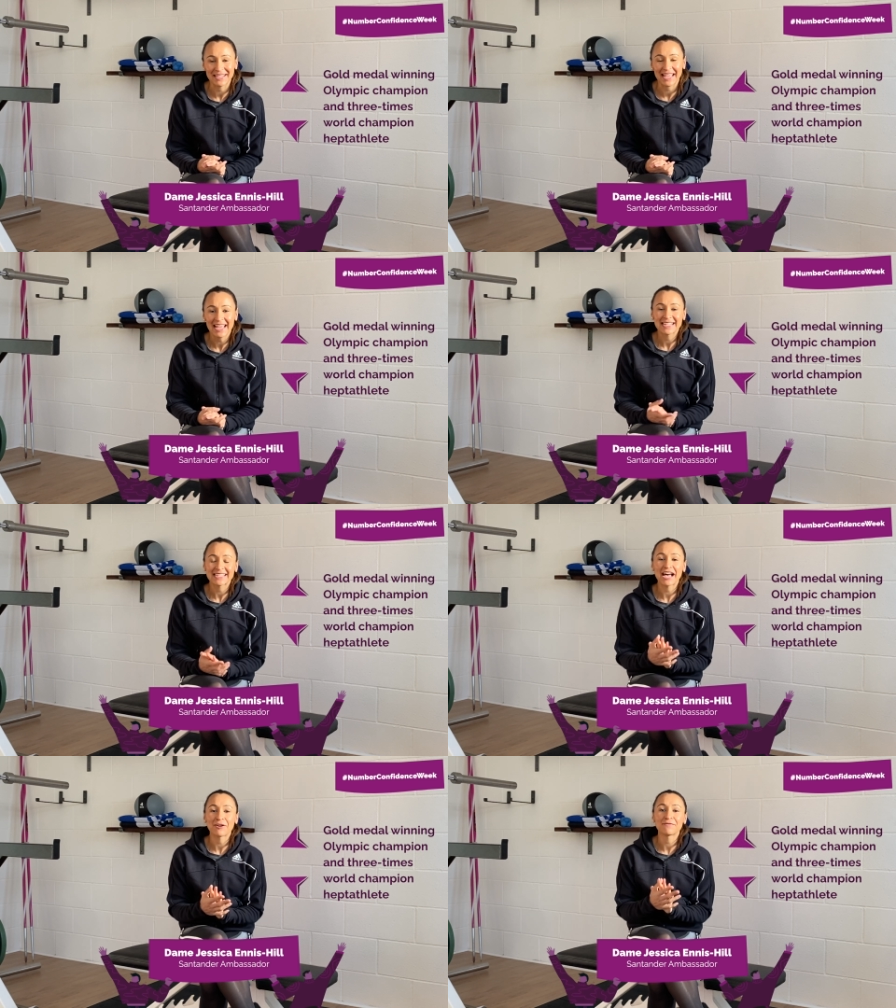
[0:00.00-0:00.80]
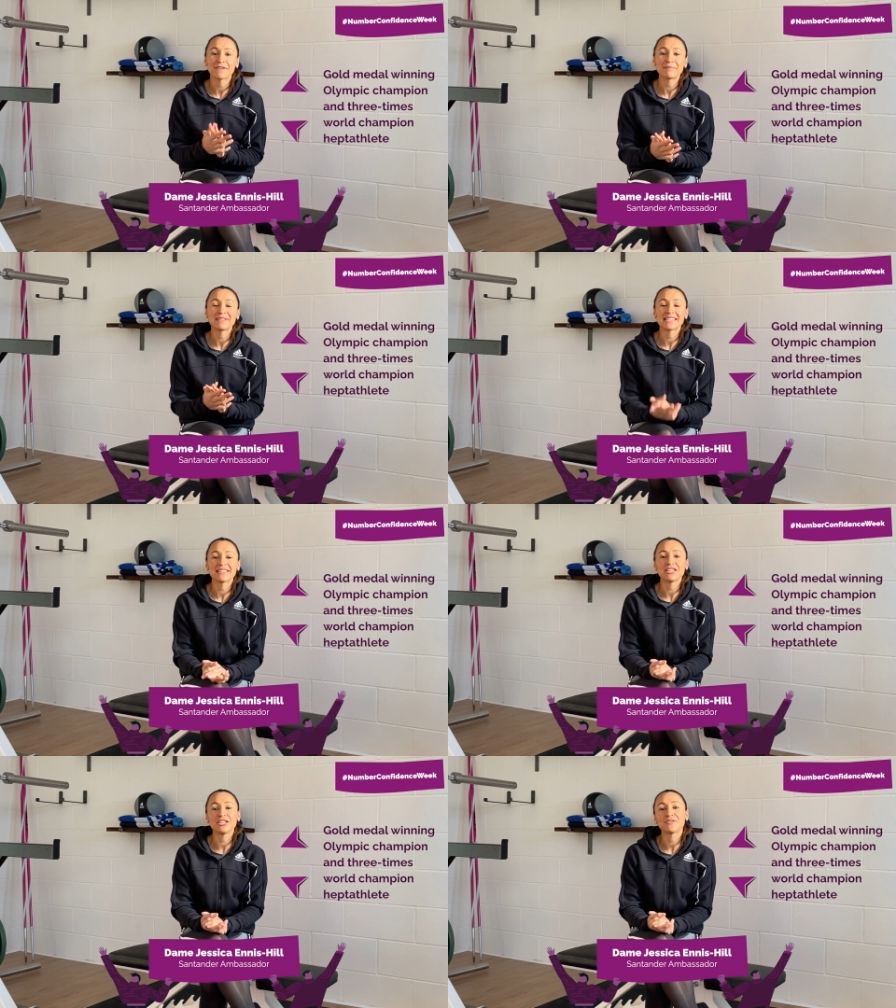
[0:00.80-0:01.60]
Week to help families
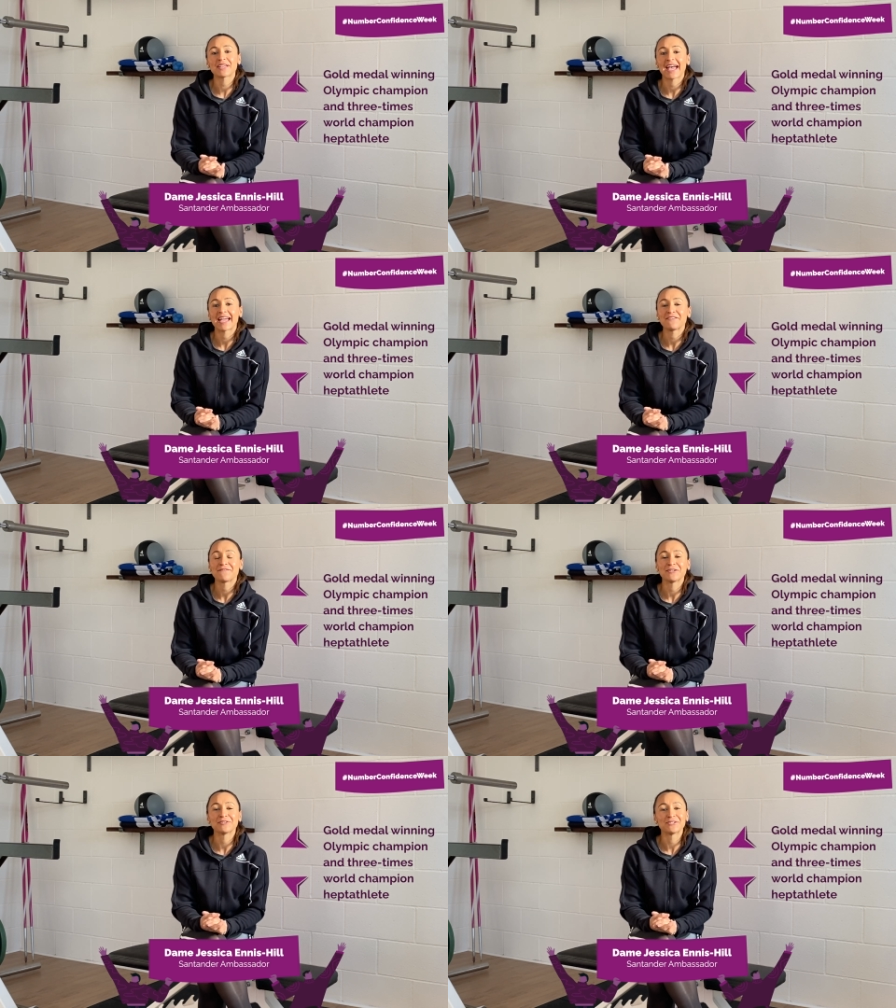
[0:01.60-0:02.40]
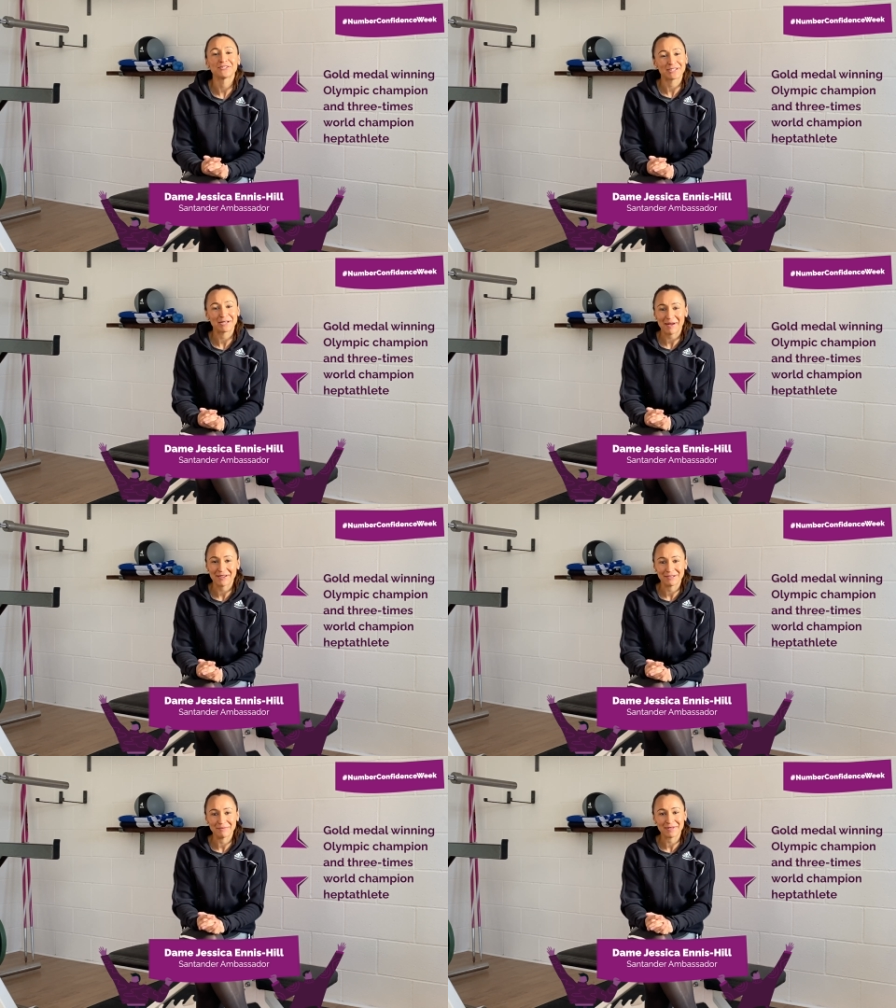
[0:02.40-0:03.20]
in the UK feel good
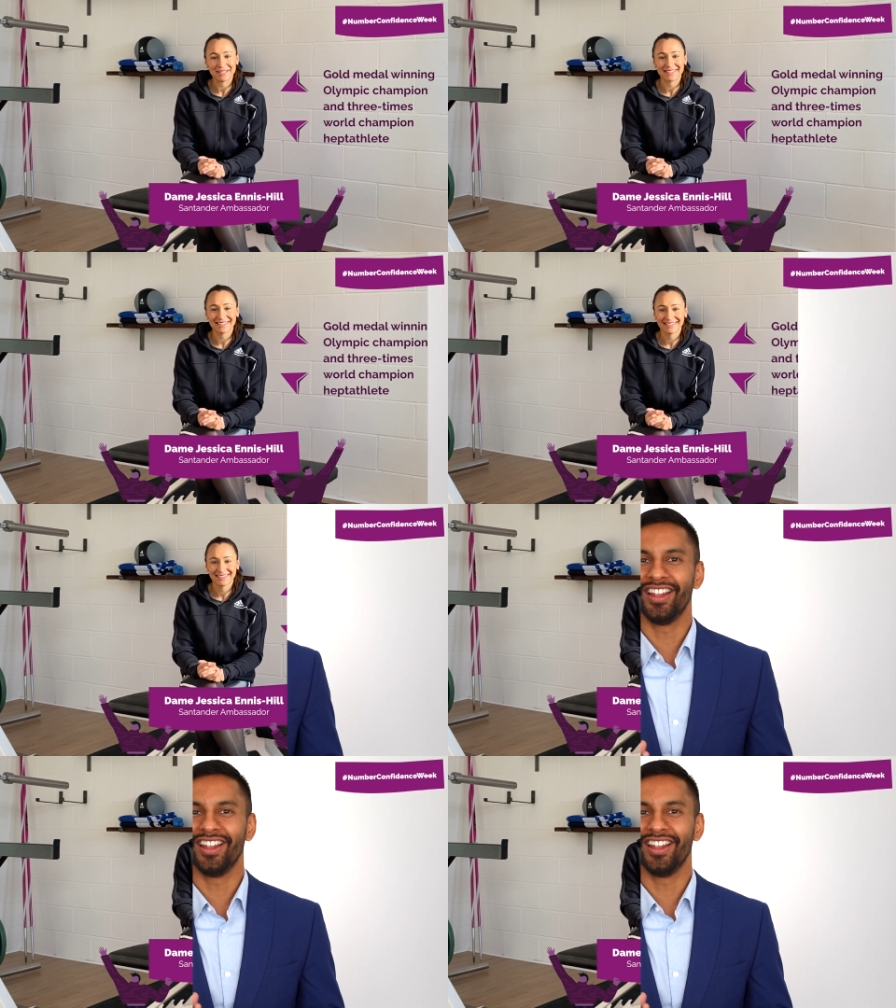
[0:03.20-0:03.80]
about numbers.